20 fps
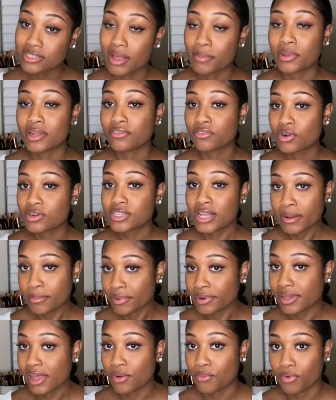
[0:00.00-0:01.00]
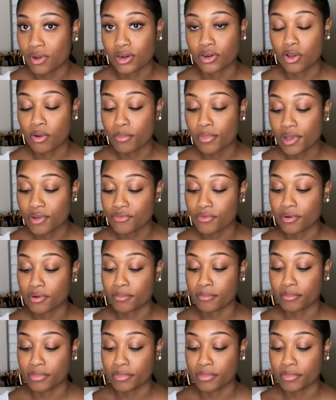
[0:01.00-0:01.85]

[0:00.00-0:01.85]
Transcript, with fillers: I mean, of course I bring like one notebook, for,